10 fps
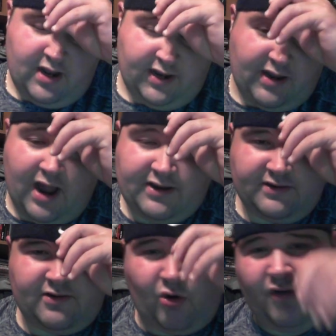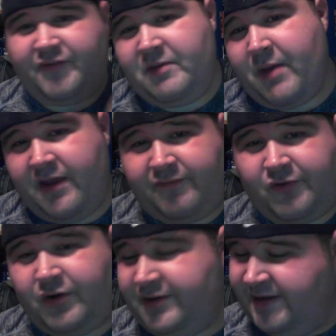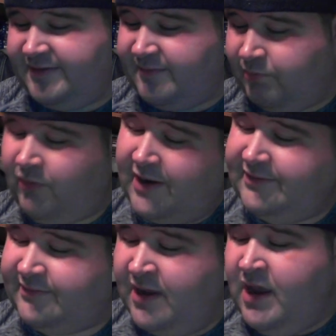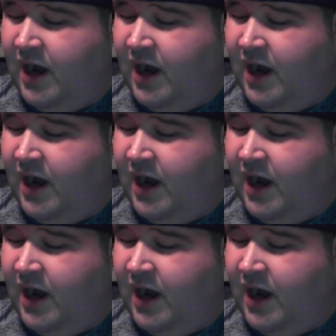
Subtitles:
I got it off eBay for a decent price.